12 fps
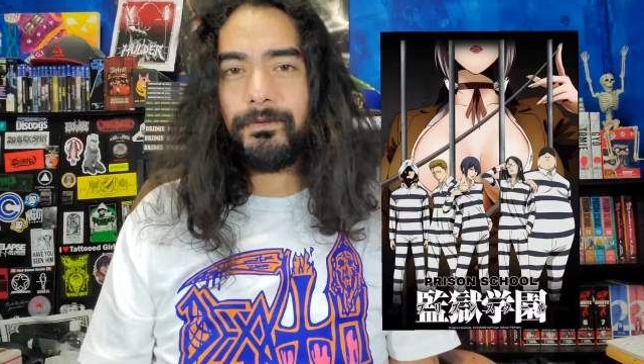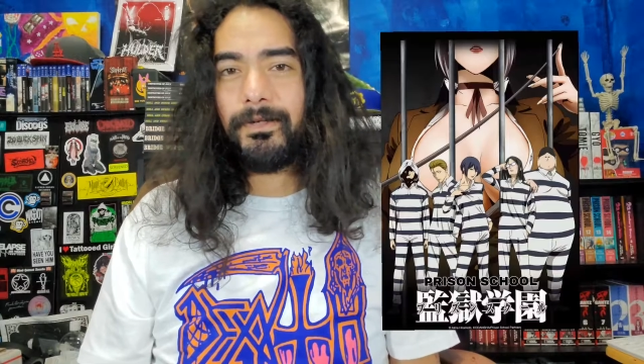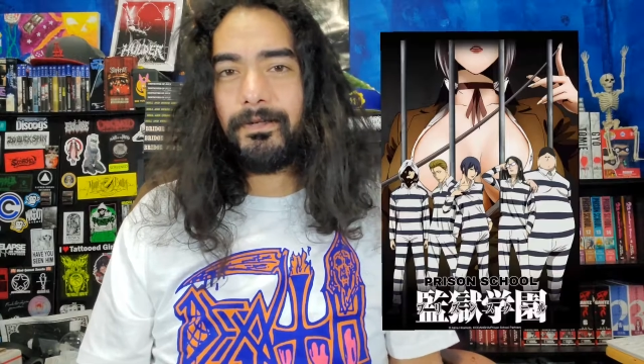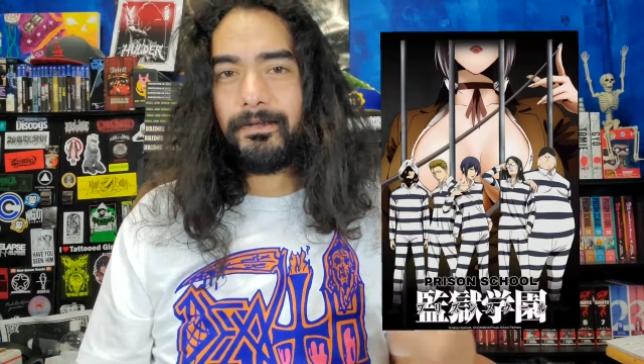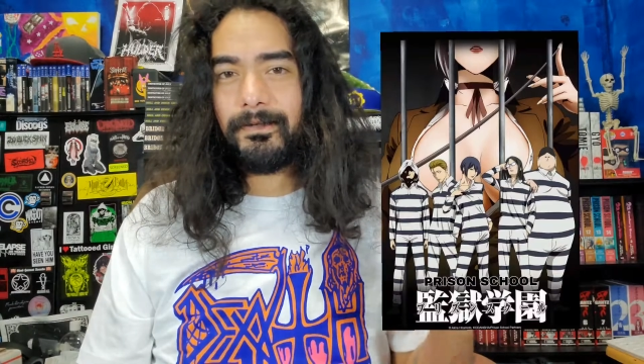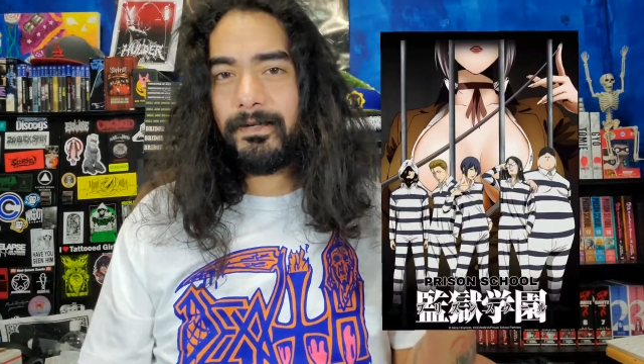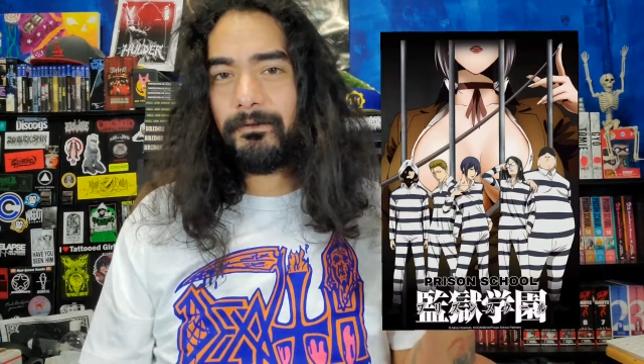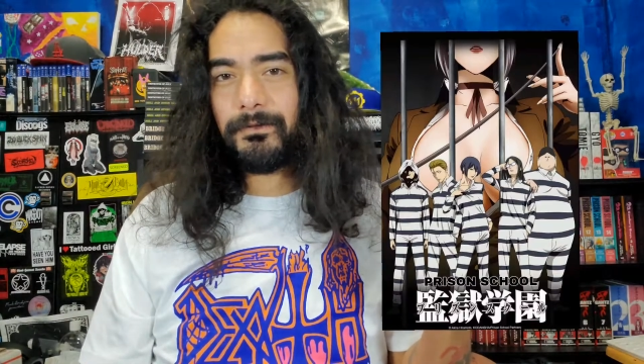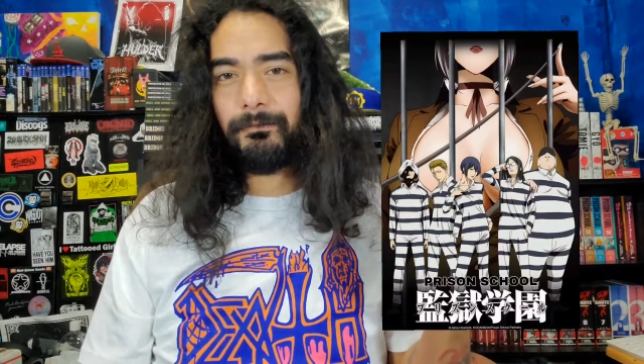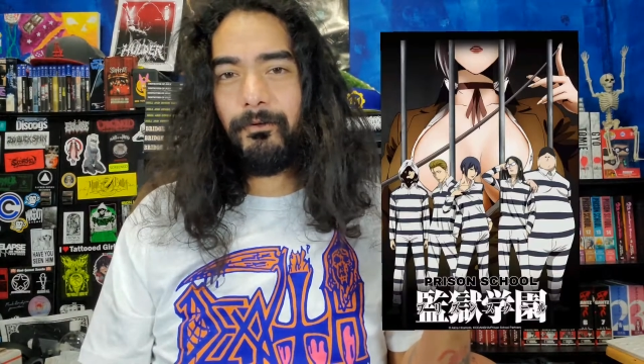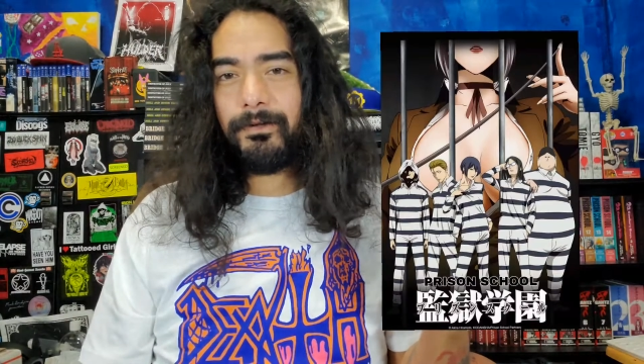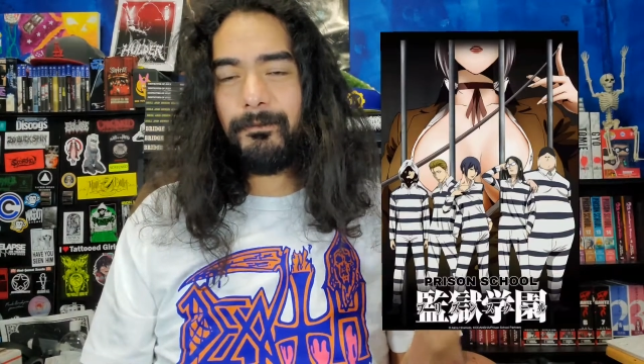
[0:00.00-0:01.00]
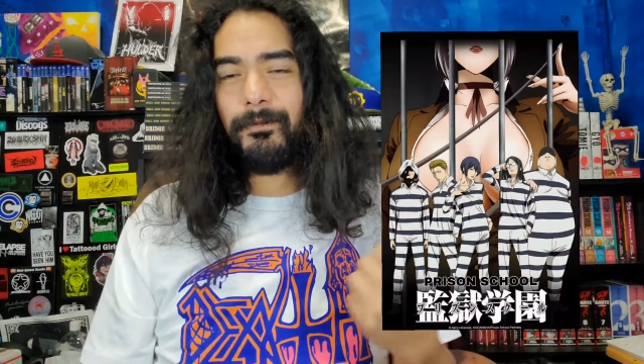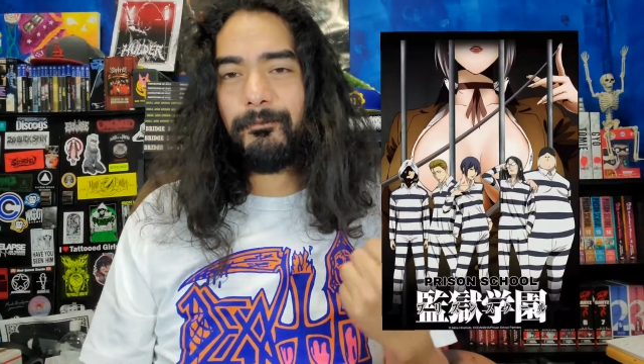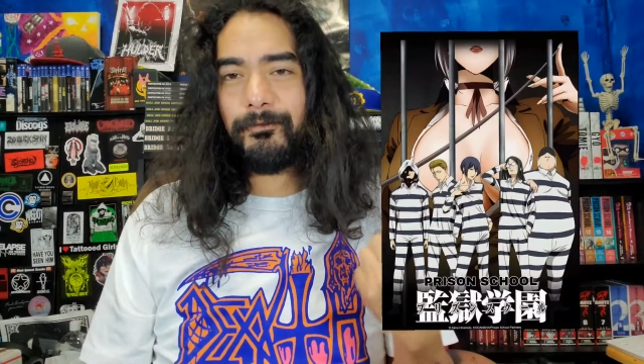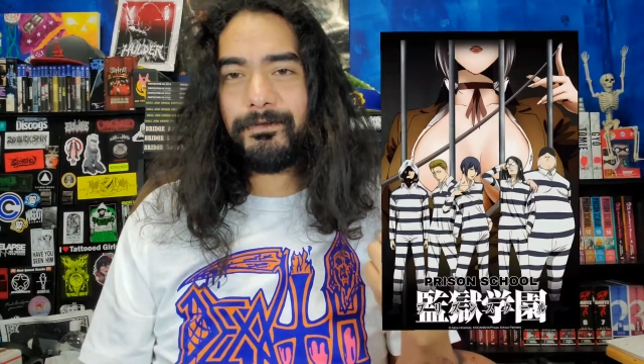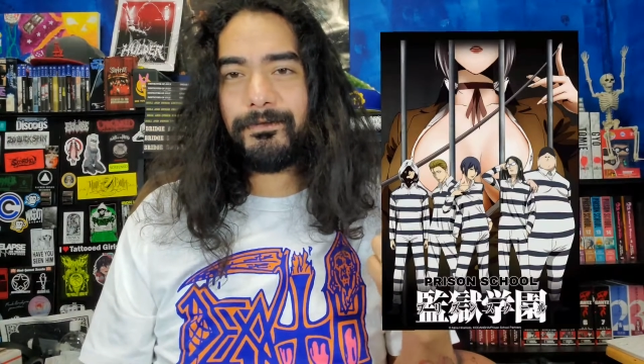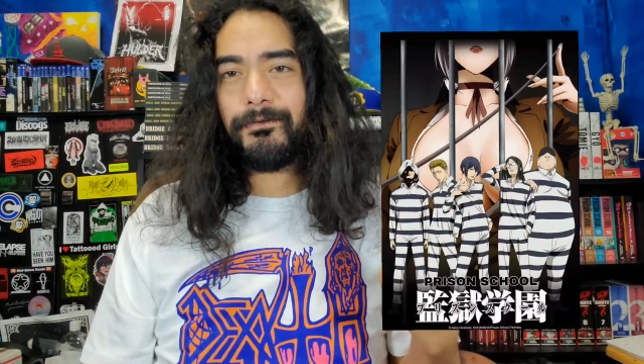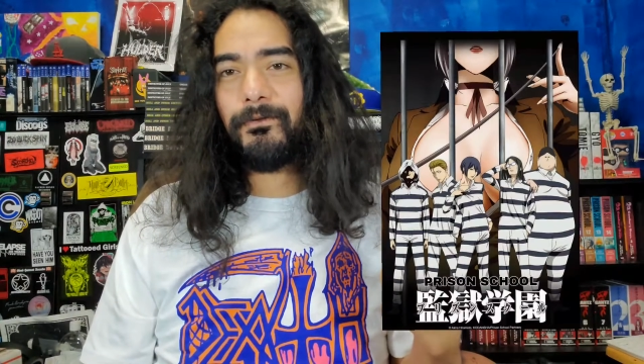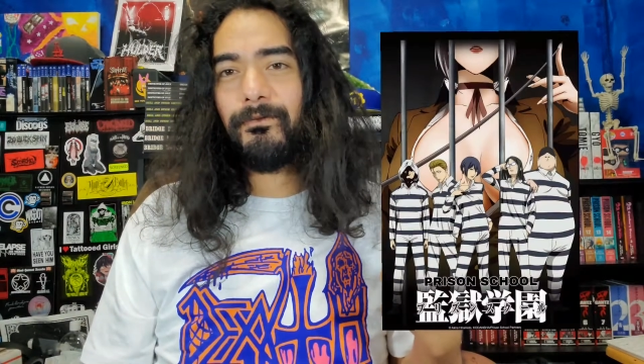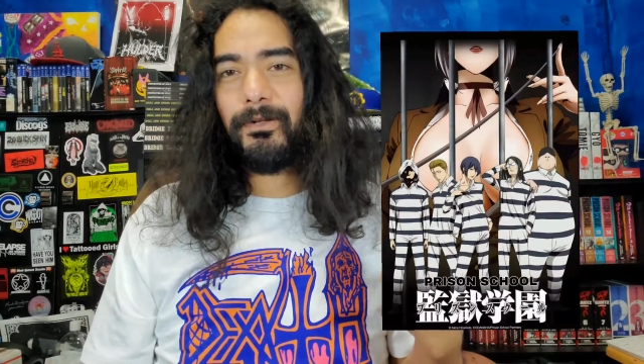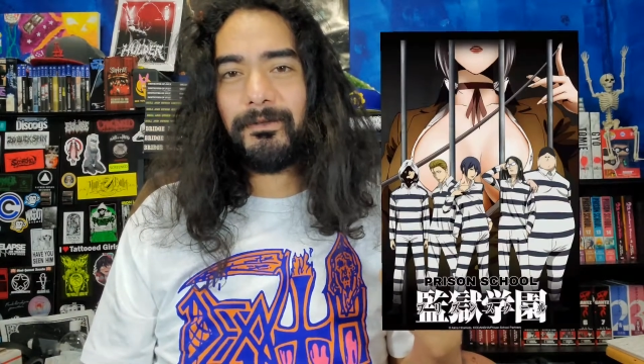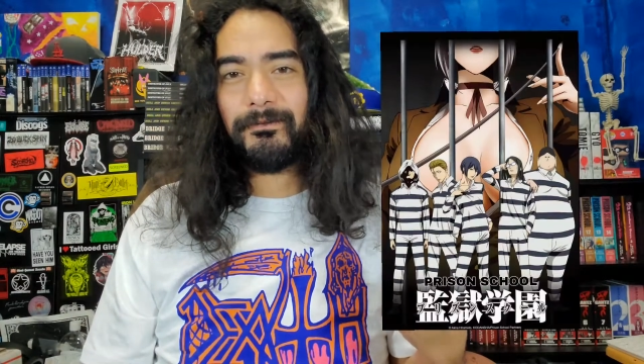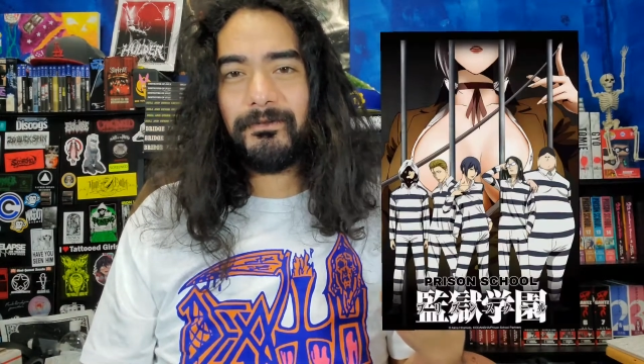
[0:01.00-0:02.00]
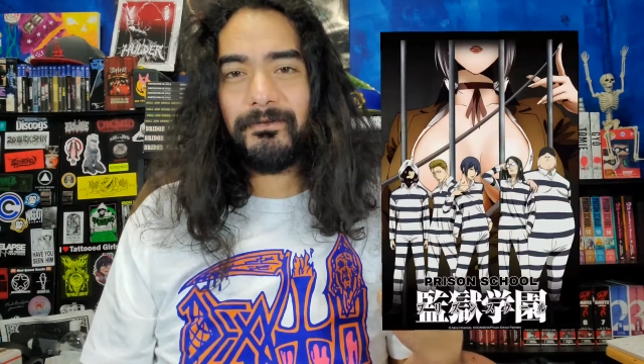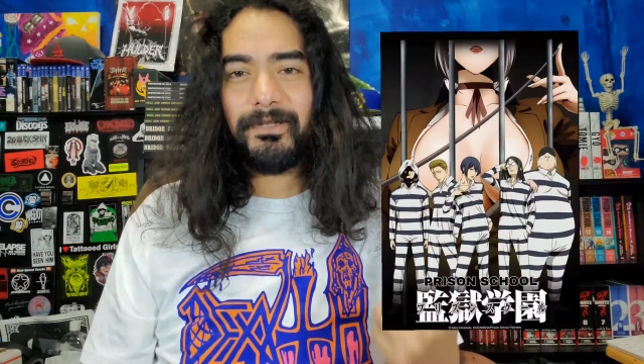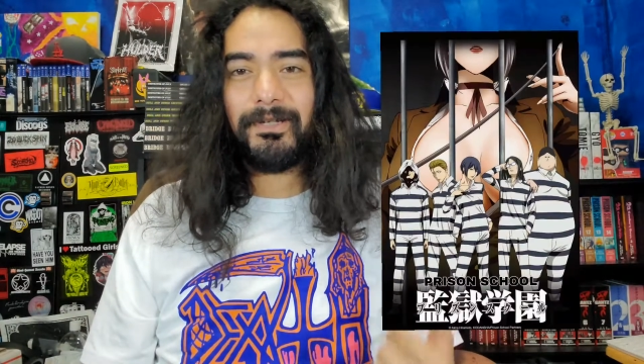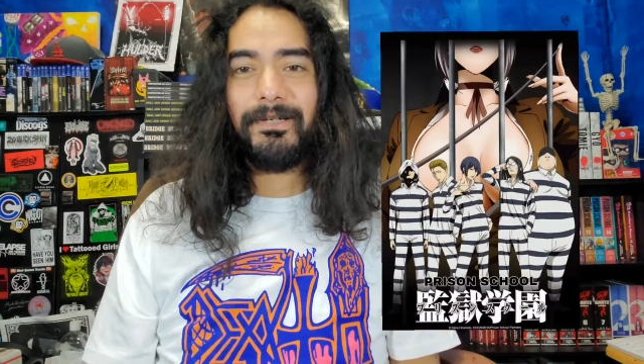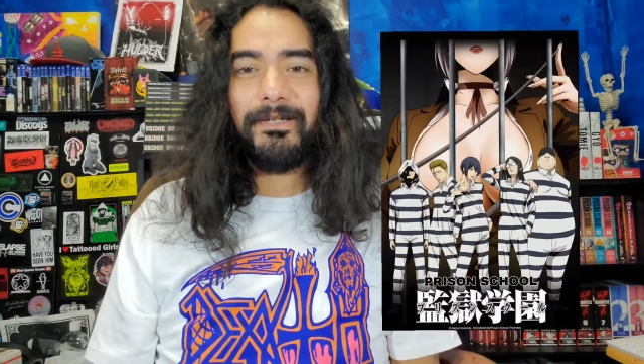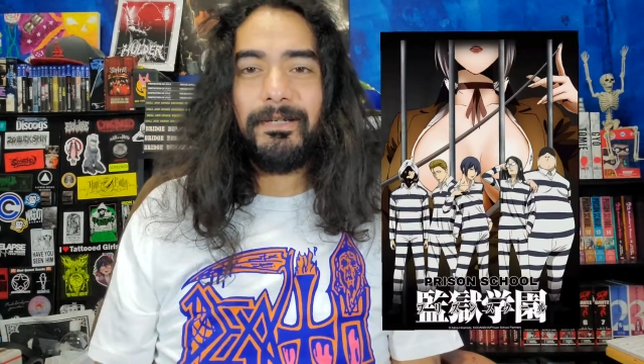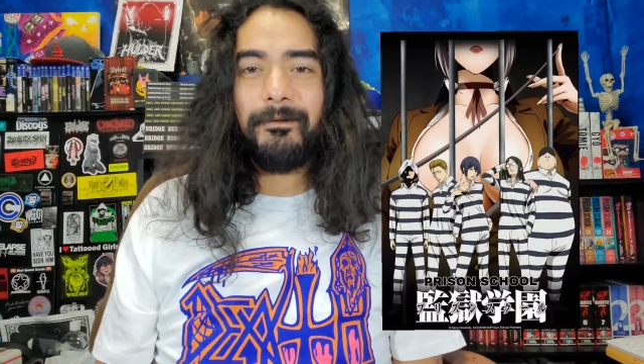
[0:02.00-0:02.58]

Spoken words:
and I always point out my prison school volumes over there,